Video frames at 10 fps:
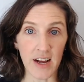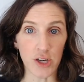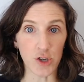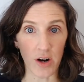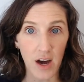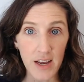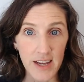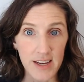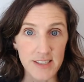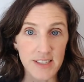your
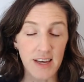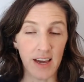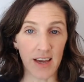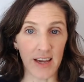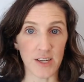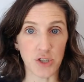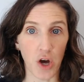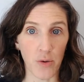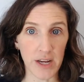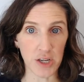audience is
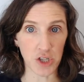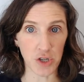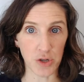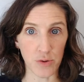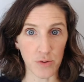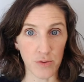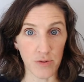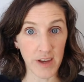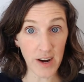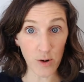going to
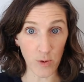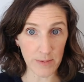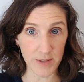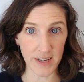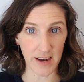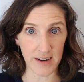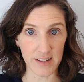their website